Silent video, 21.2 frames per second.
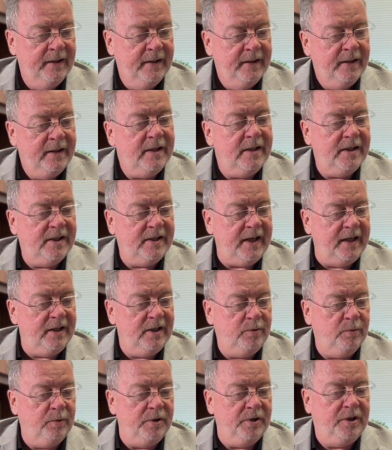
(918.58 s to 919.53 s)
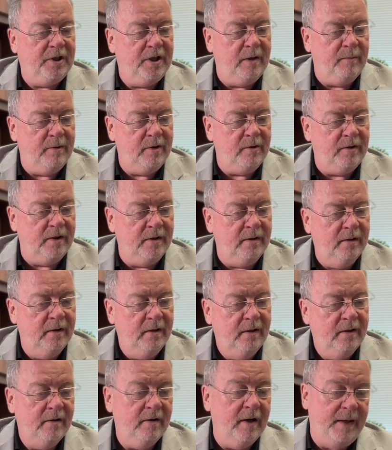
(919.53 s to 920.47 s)
His sentence was commuted,
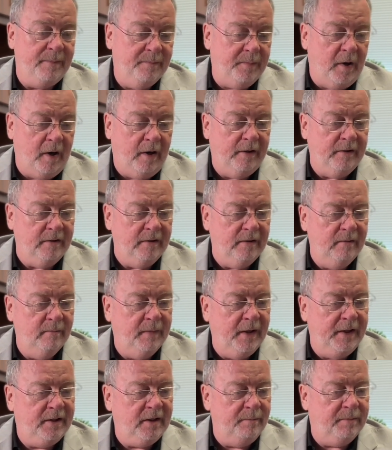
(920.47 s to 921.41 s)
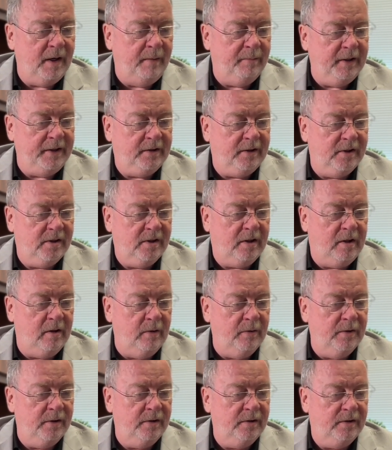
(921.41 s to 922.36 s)
not pardoned, but the public
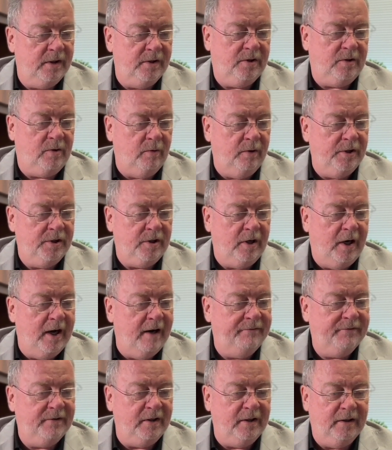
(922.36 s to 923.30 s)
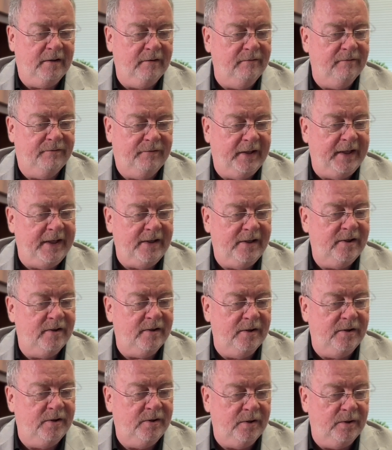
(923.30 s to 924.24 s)
discourse often conflates
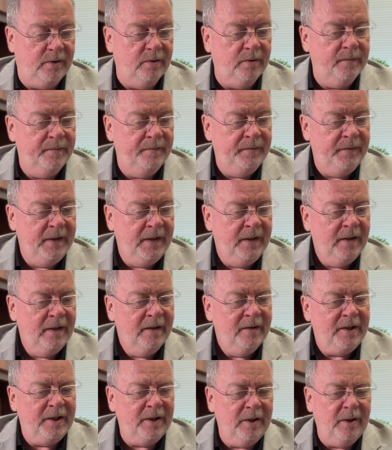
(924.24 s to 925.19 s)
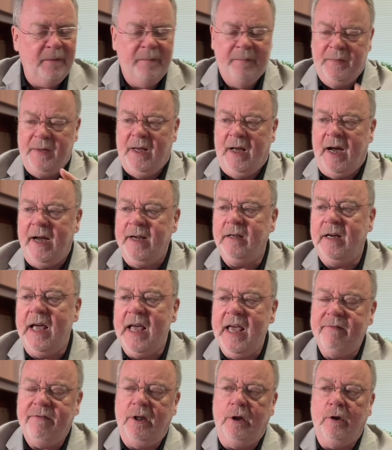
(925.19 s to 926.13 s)
the two. You know, I
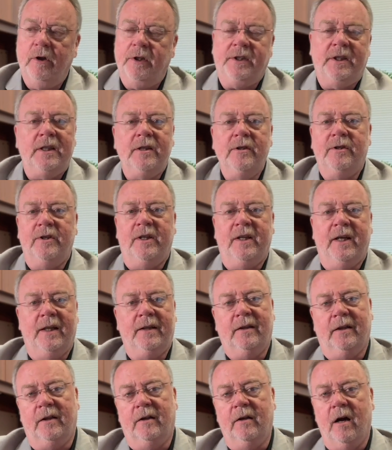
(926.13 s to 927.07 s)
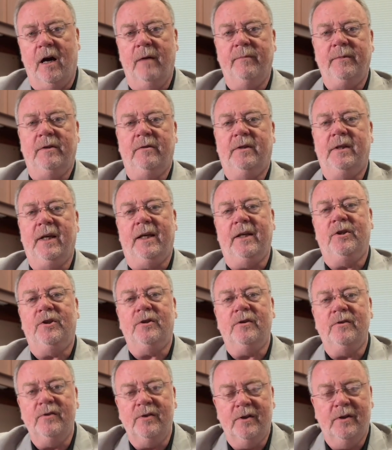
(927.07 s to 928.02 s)
haven't looked into yet the
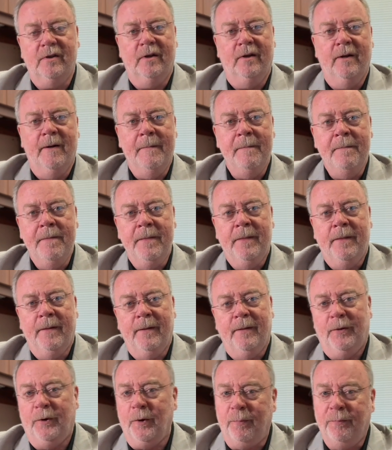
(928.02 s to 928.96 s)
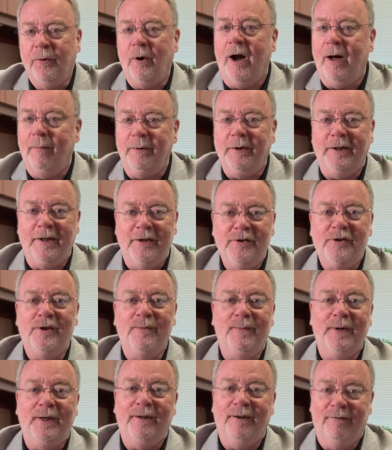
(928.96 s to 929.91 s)
commutations. There probably needs to
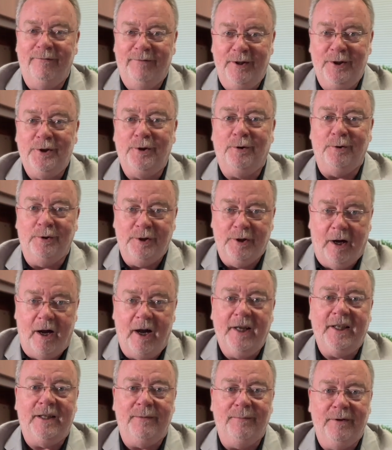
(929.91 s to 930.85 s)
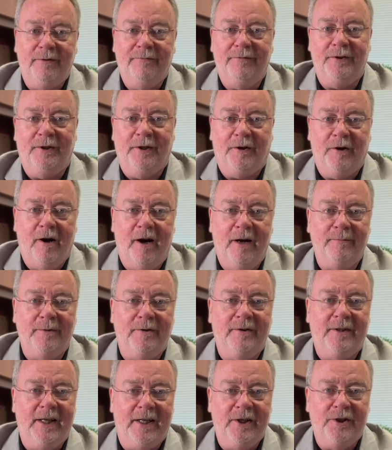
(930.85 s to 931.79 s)
be an official document for the
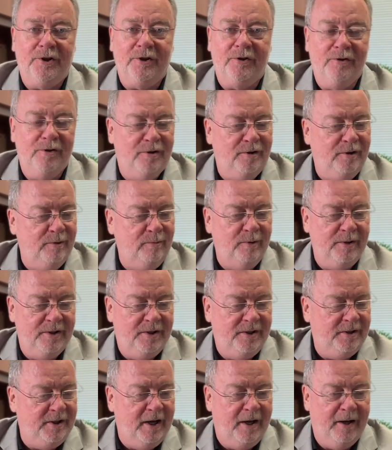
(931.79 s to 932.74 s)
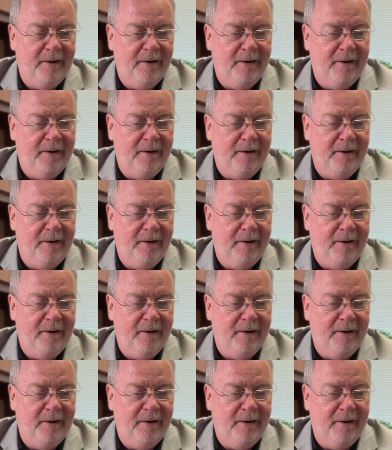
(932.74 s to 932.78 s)
commutations. There was